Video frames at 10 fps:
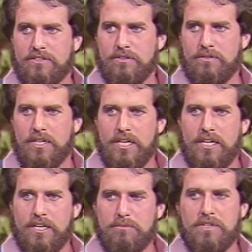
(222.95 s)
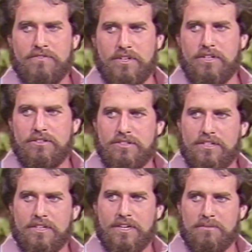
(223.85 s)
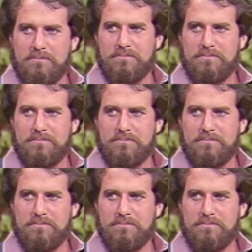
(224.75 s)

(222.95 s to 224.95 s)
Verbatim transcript: So it'll be a very interesting game.